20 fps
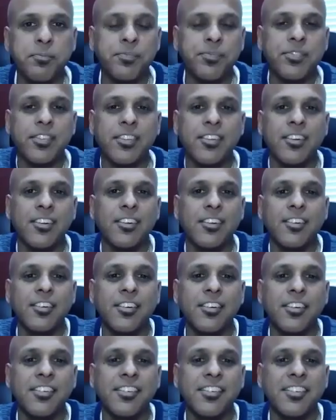
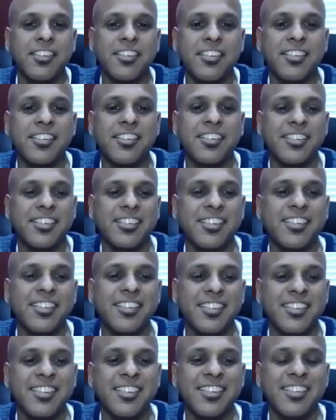
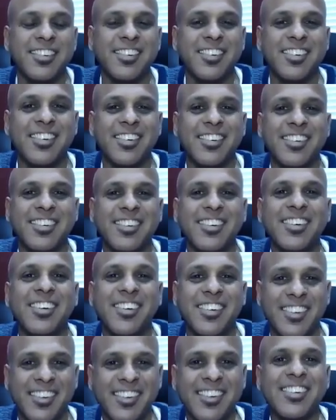
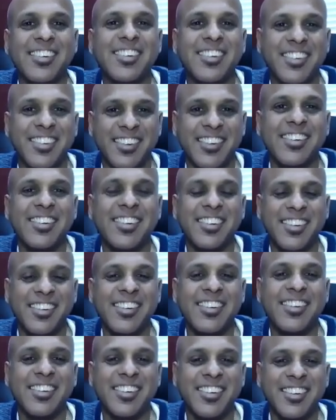
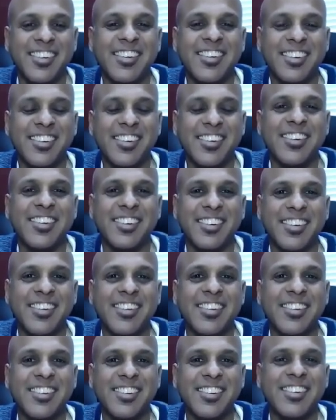
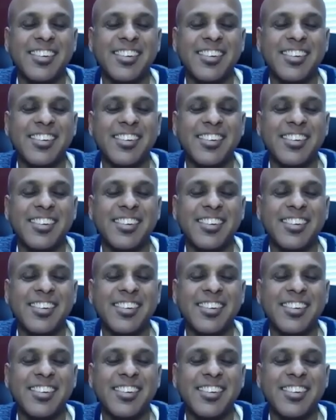(not speaking)